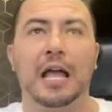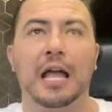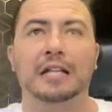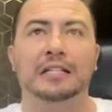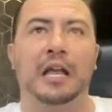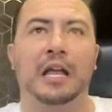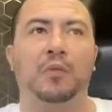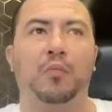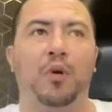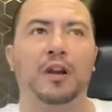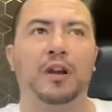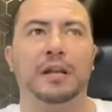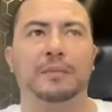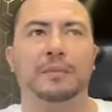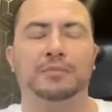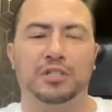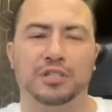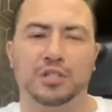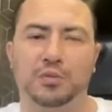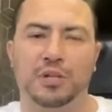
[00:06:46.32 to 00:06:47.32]
and I want him
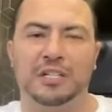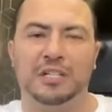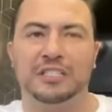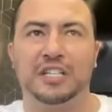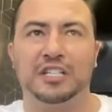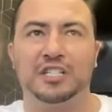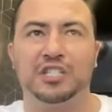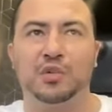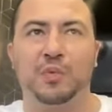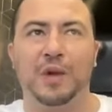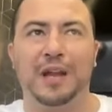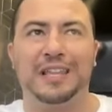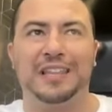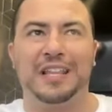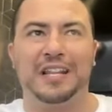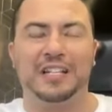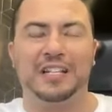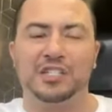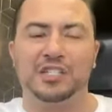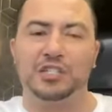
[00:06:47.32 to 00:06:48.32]
to do it in such a way
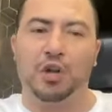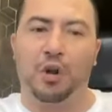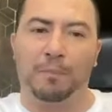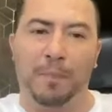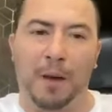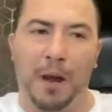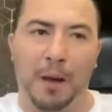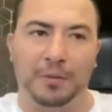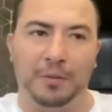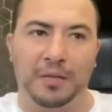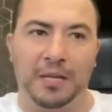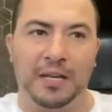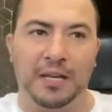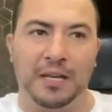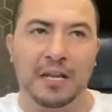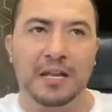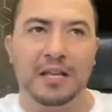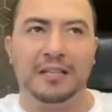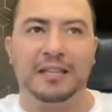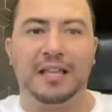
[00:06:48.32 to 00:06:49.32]
that it's so
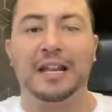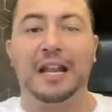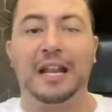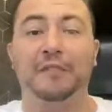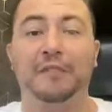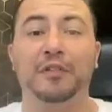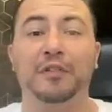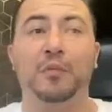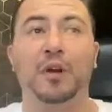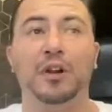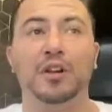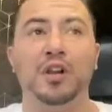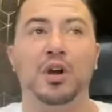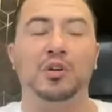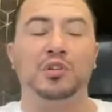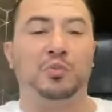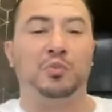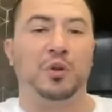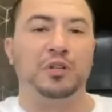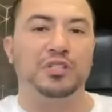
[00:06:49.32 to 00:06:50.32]
public that everyone
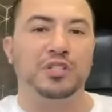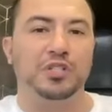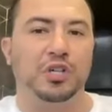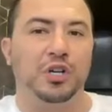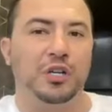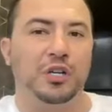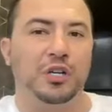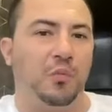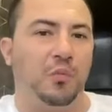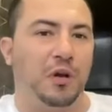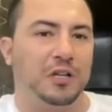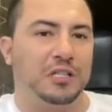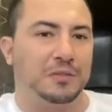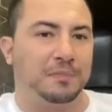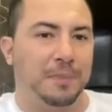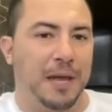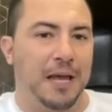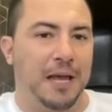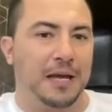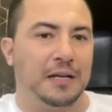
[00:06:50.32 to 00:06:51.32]
knows what's good and what's
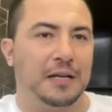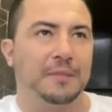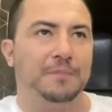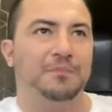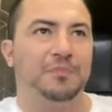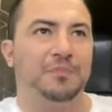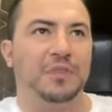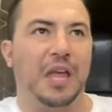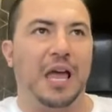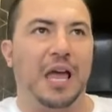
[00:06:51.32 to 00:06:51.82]
bad.